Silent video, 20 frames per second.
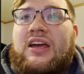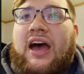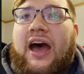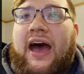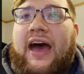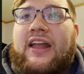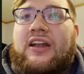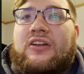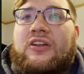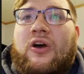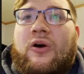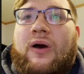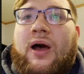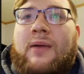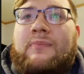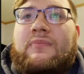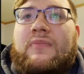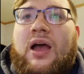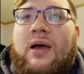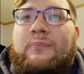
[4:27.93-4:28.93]
I don't
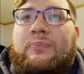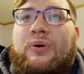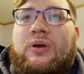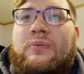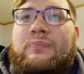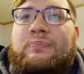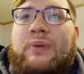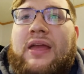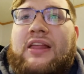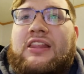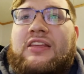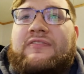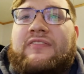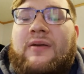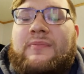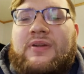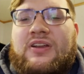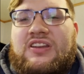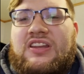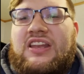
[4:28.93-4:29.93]
know. I'm putting Bayleaf
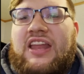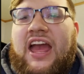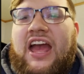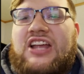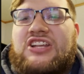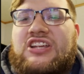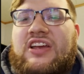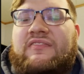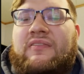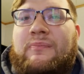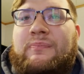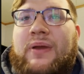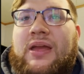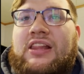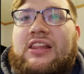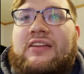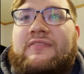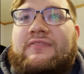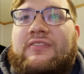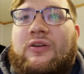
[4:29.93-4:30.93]
up here. Didn't Ash have a
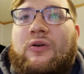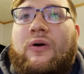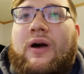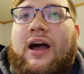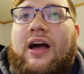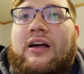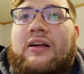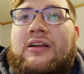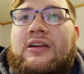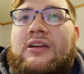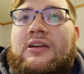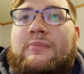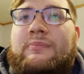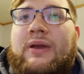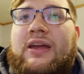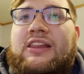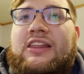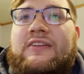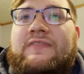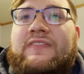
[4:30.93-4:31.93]
Bayleaf for a while?
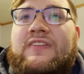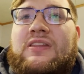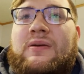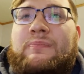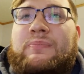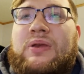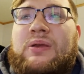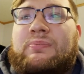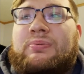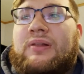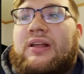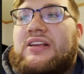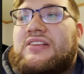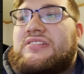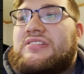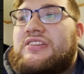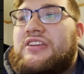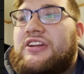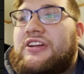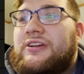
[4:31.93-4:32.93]
Bayleaf in the B+
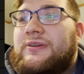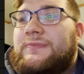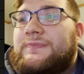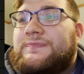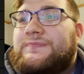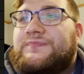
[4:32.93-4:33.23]
tier.